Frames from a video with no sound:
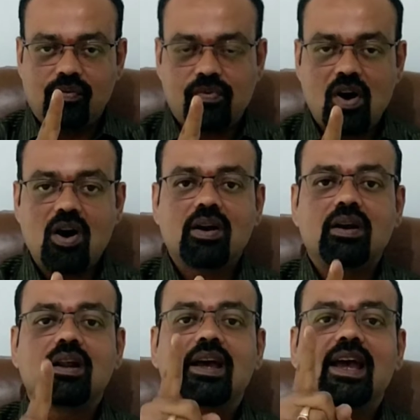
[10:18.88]

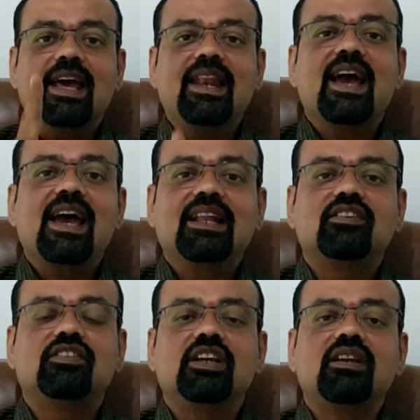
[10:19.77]
for
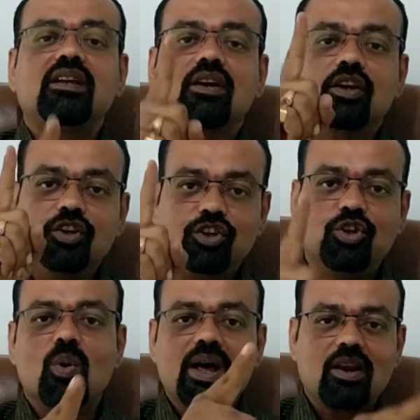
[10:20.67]
enhancing
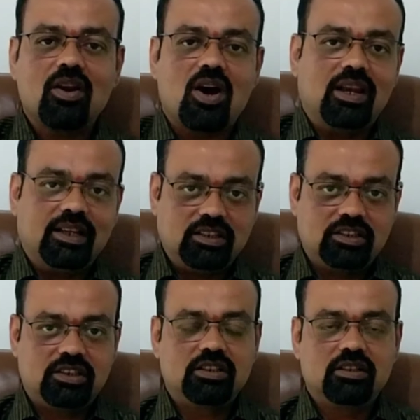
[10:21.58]
your
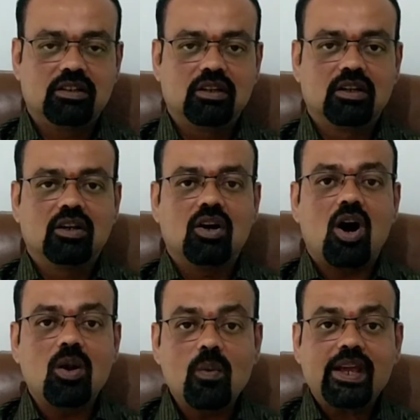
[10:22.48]
knowledge.
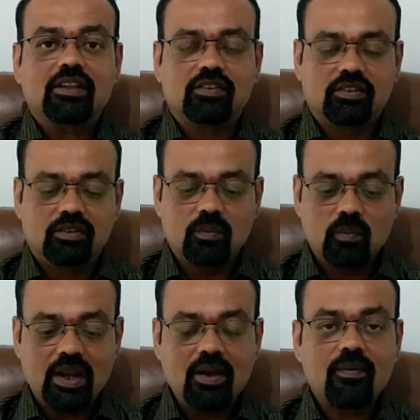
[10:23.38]
Always,
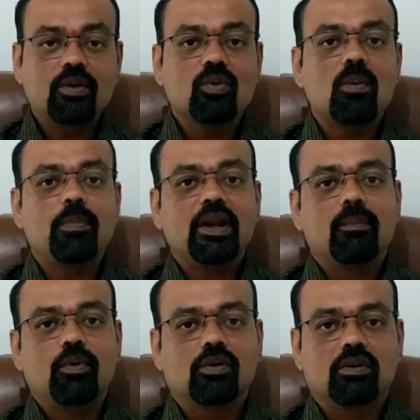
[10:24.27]
whenever you open
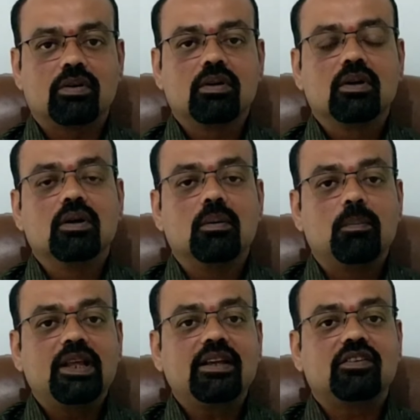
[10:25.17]
a book,
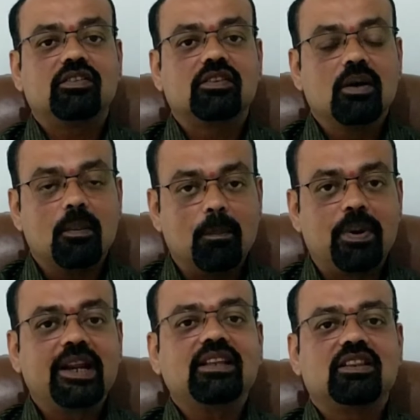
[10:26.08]
please
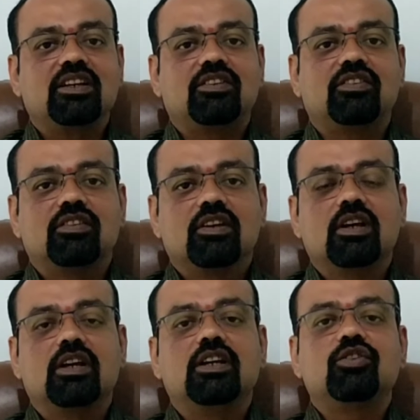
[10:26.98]
bring this
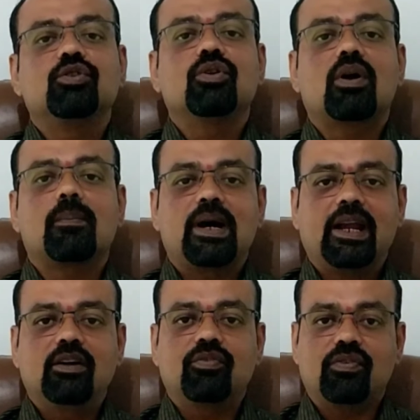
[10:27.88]
into your
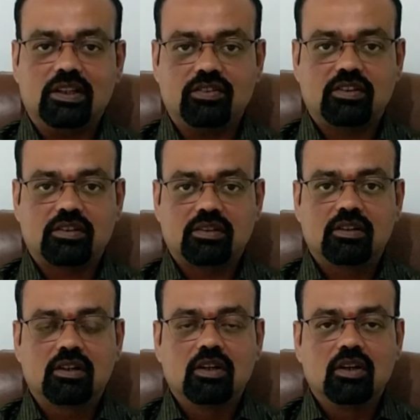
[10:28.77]
mind first.
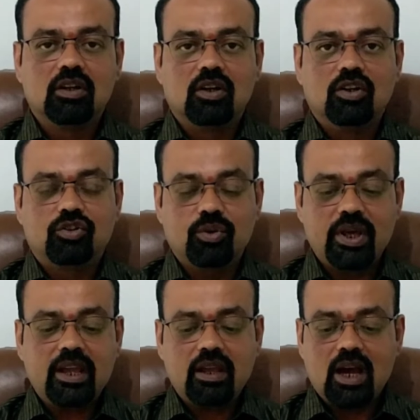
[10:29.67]

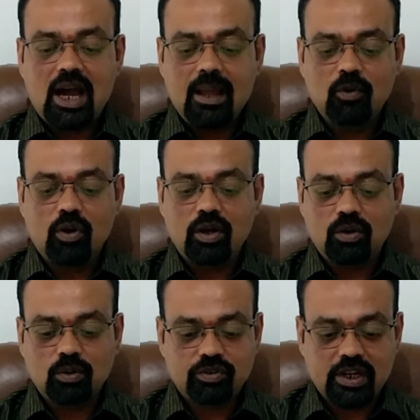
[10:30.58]
Today I am going
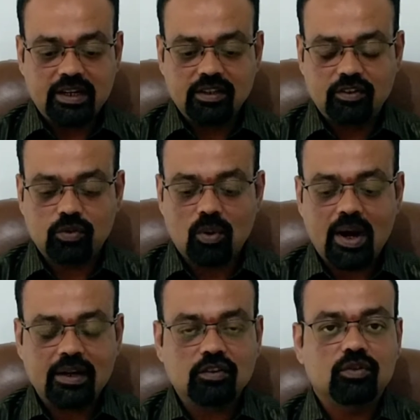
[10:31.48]
to study so
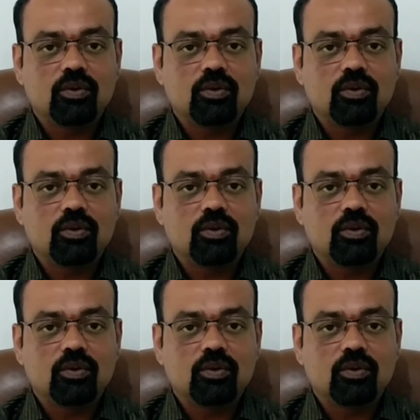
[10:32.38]
and